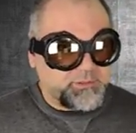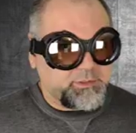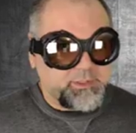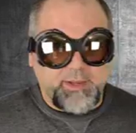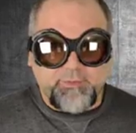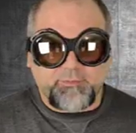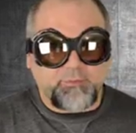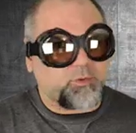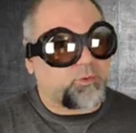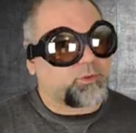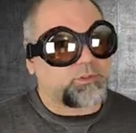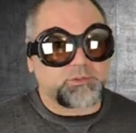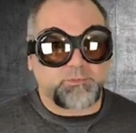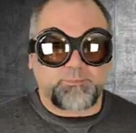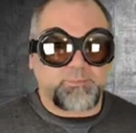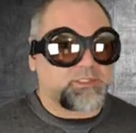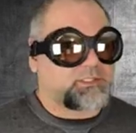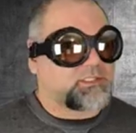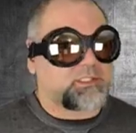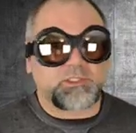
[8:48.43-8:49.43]
everyone's
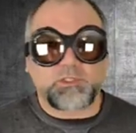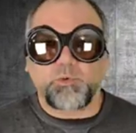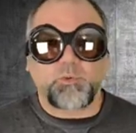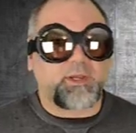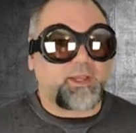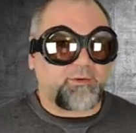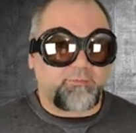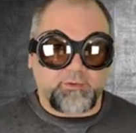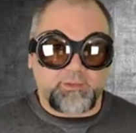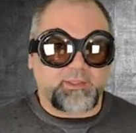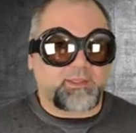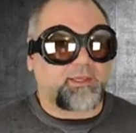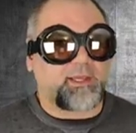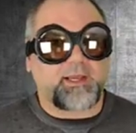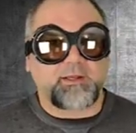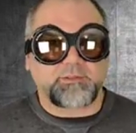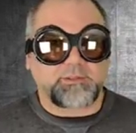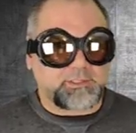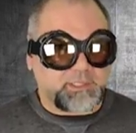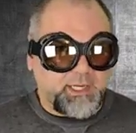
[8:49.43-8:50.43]
busy doing everything
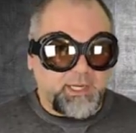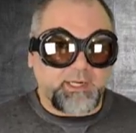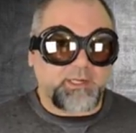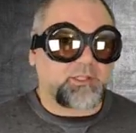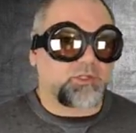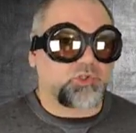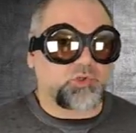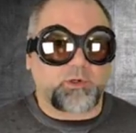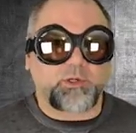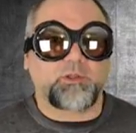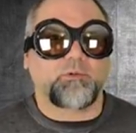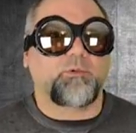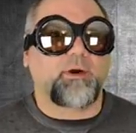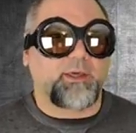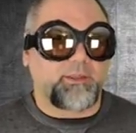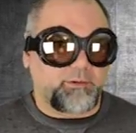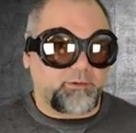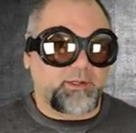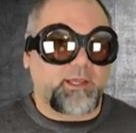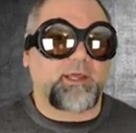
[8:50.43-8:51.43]
outside and enjoying the
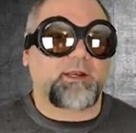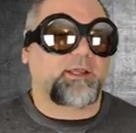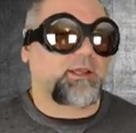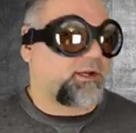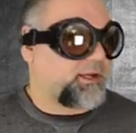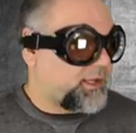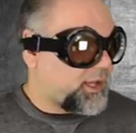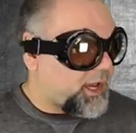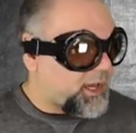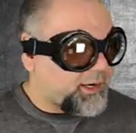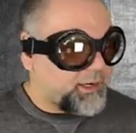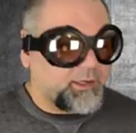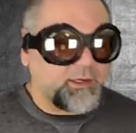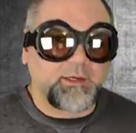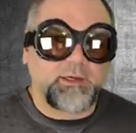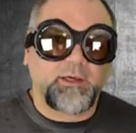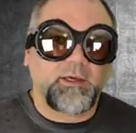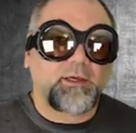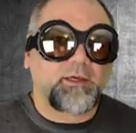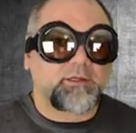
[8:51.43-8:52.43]
weather, yada, yada, yada.